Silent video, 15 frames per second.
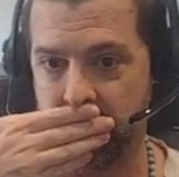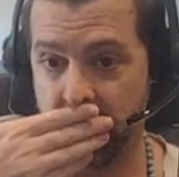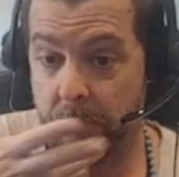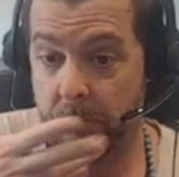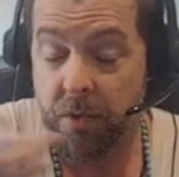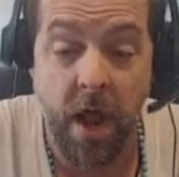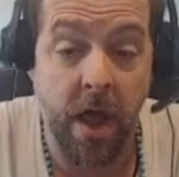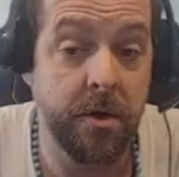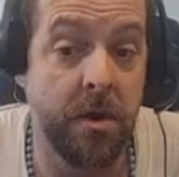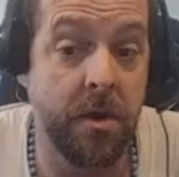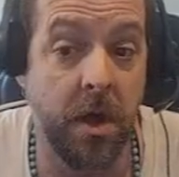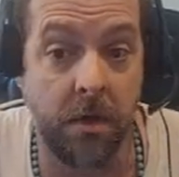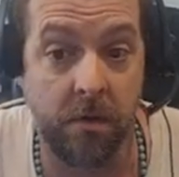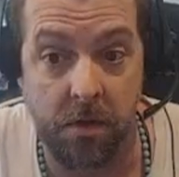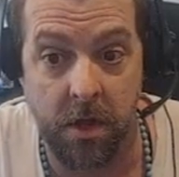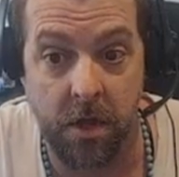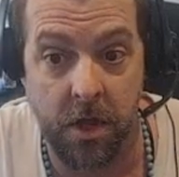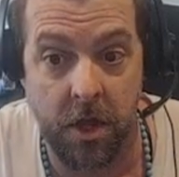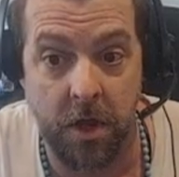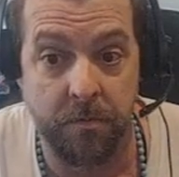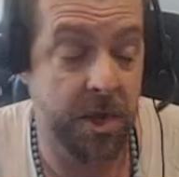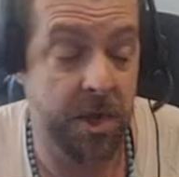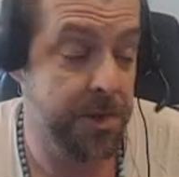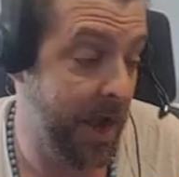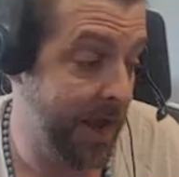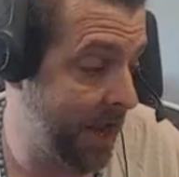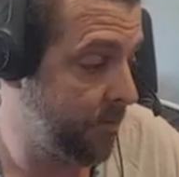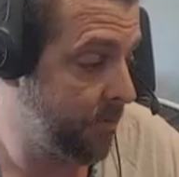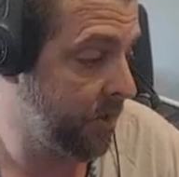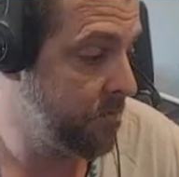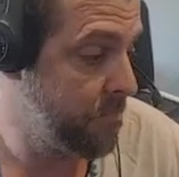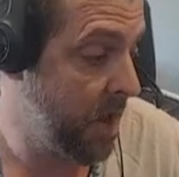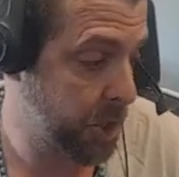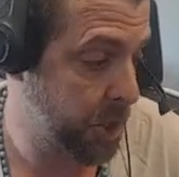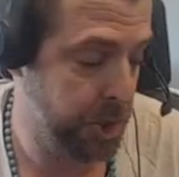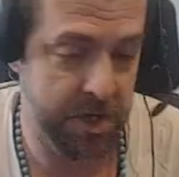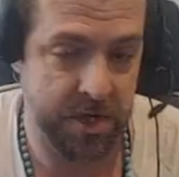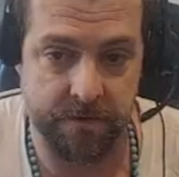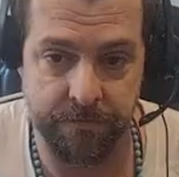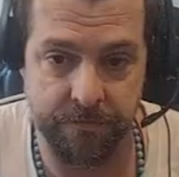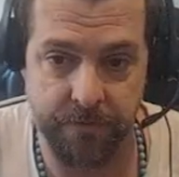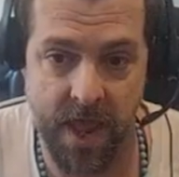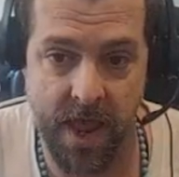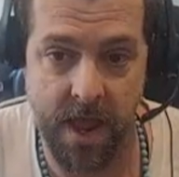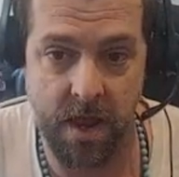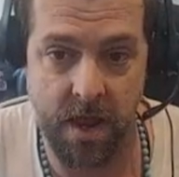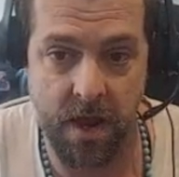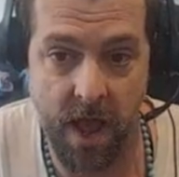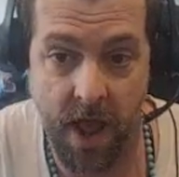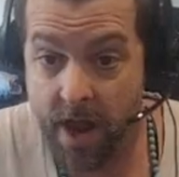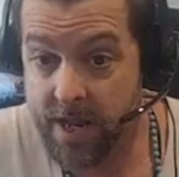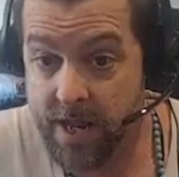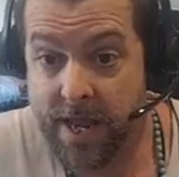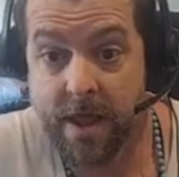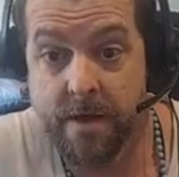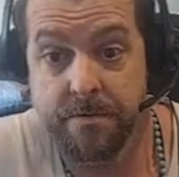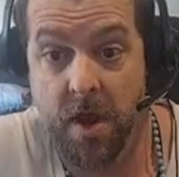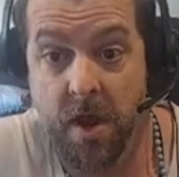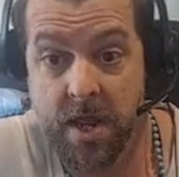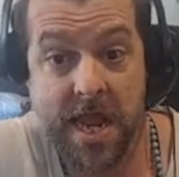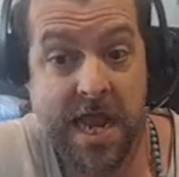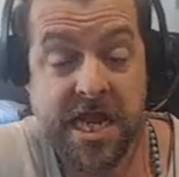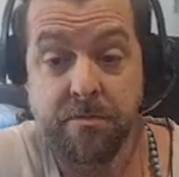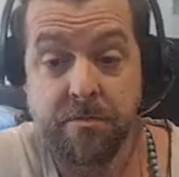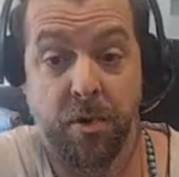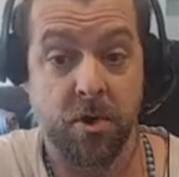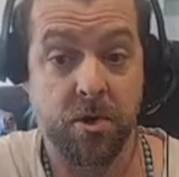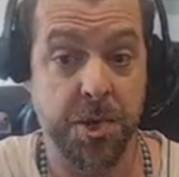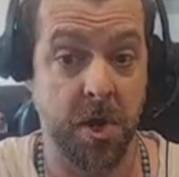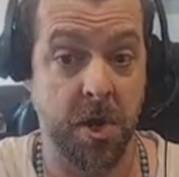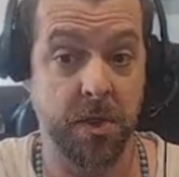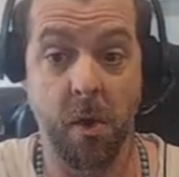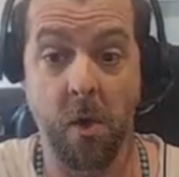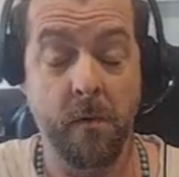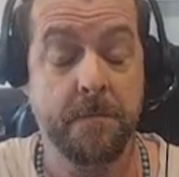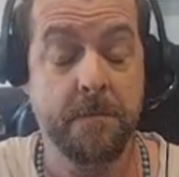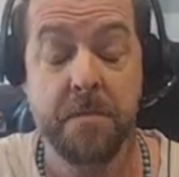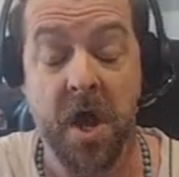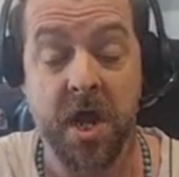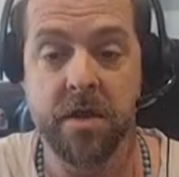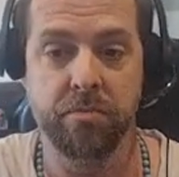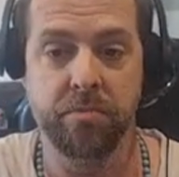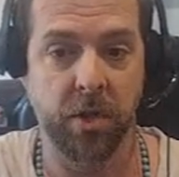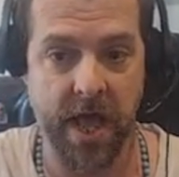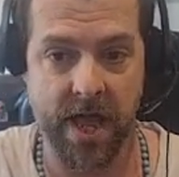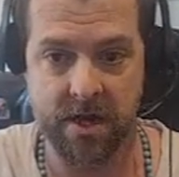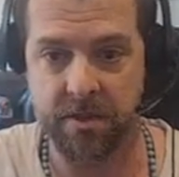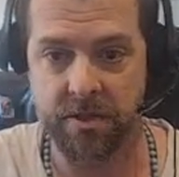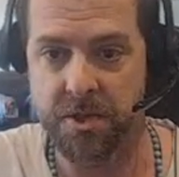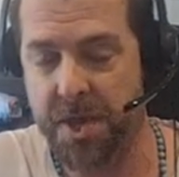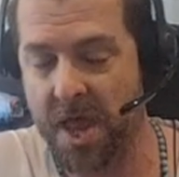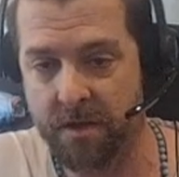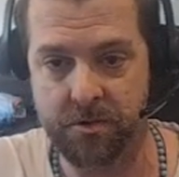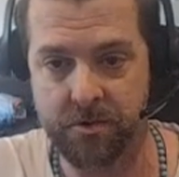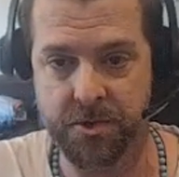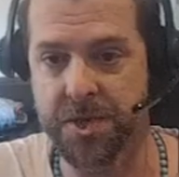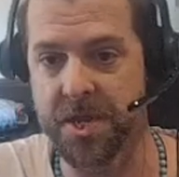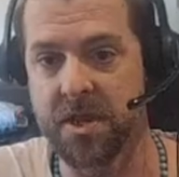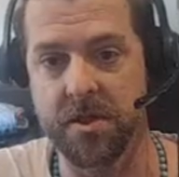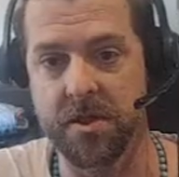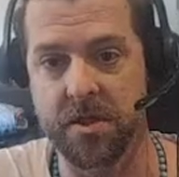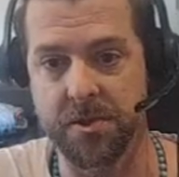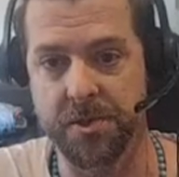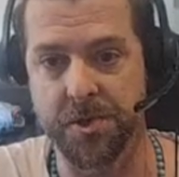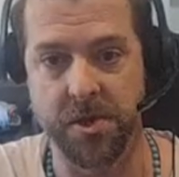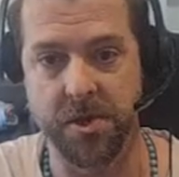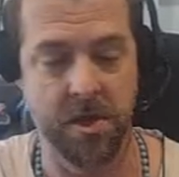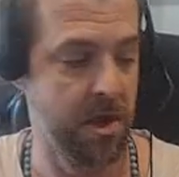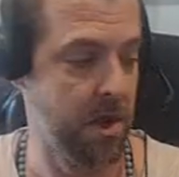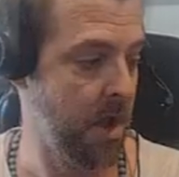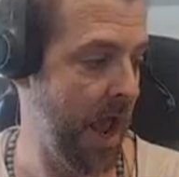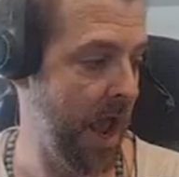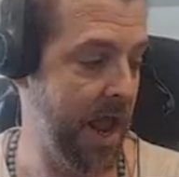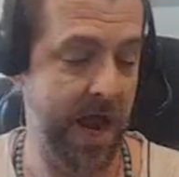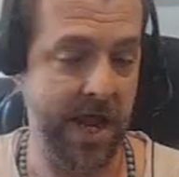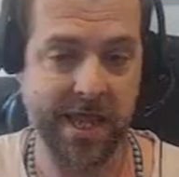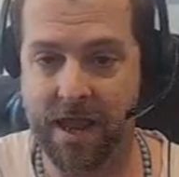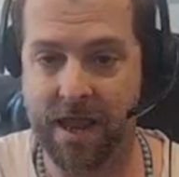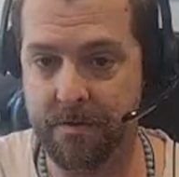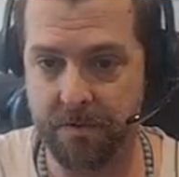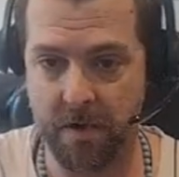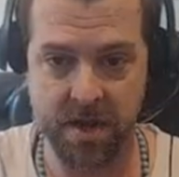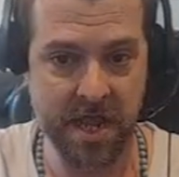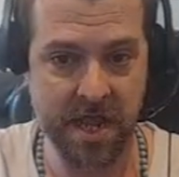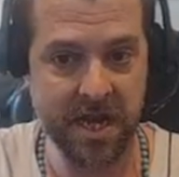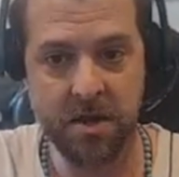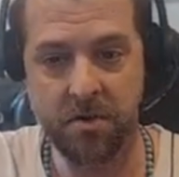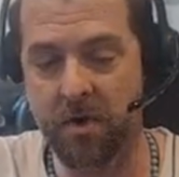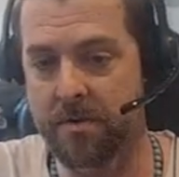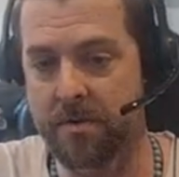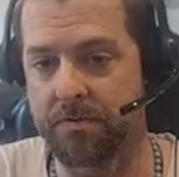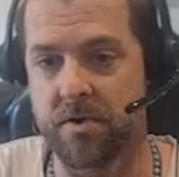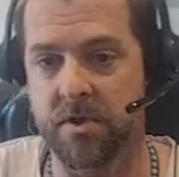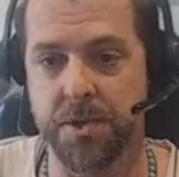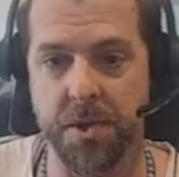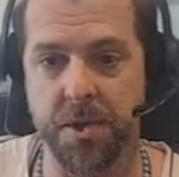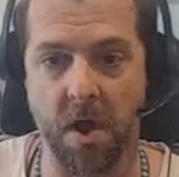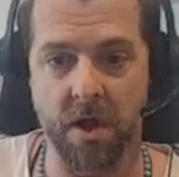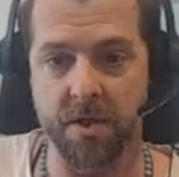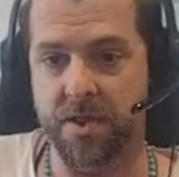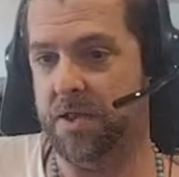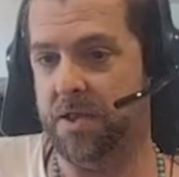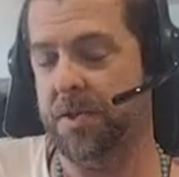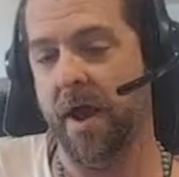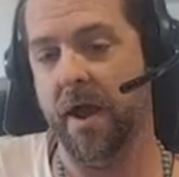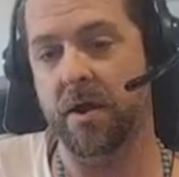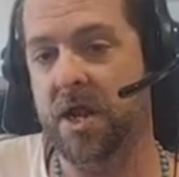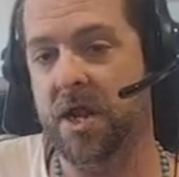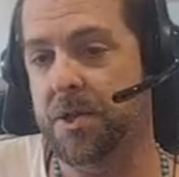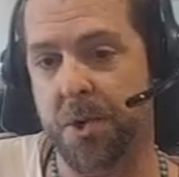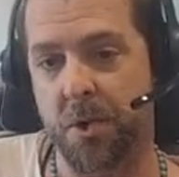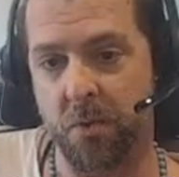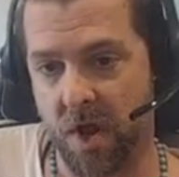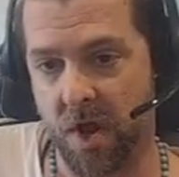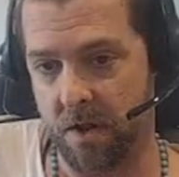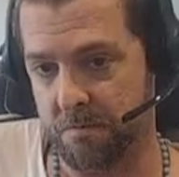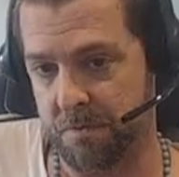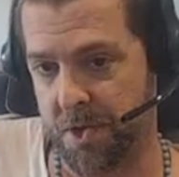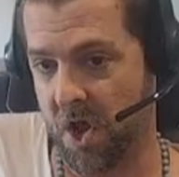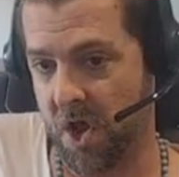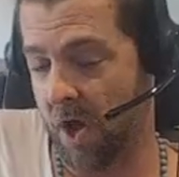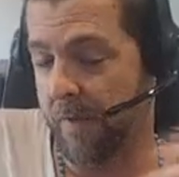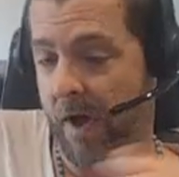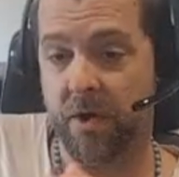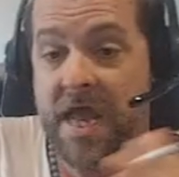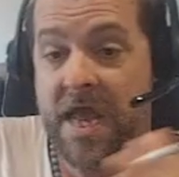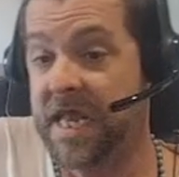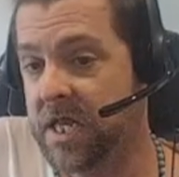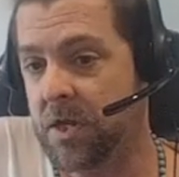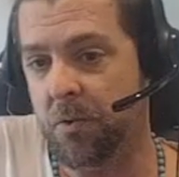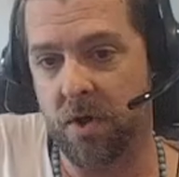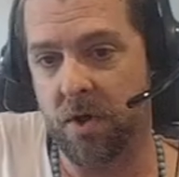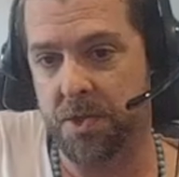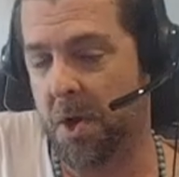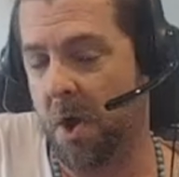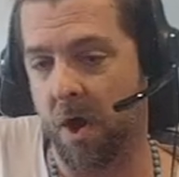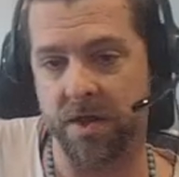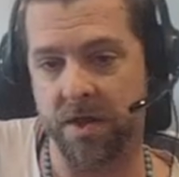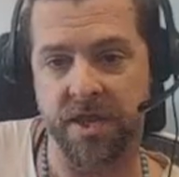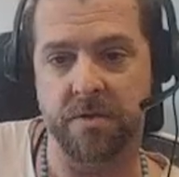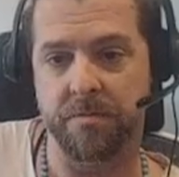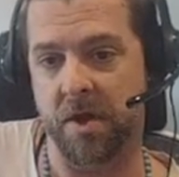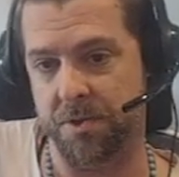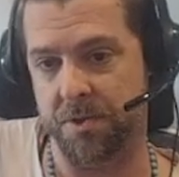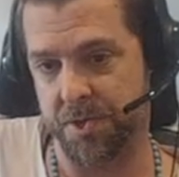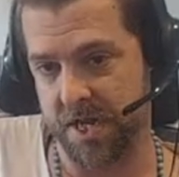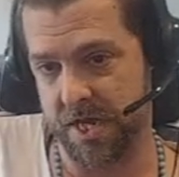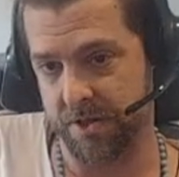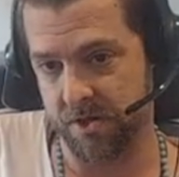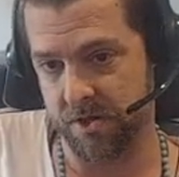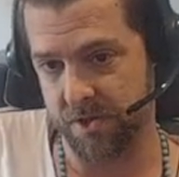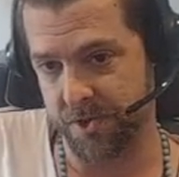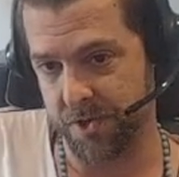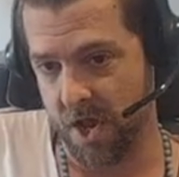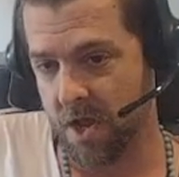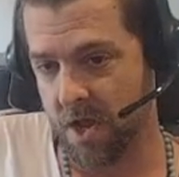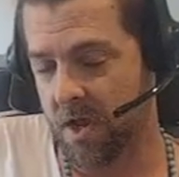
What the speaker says: But I don't know, because I can't really measure it, and I can't find any person on the whole fucking planet that's ever seen this. And I can't find any reference on the entire interwebs about anyone talking about seeing this.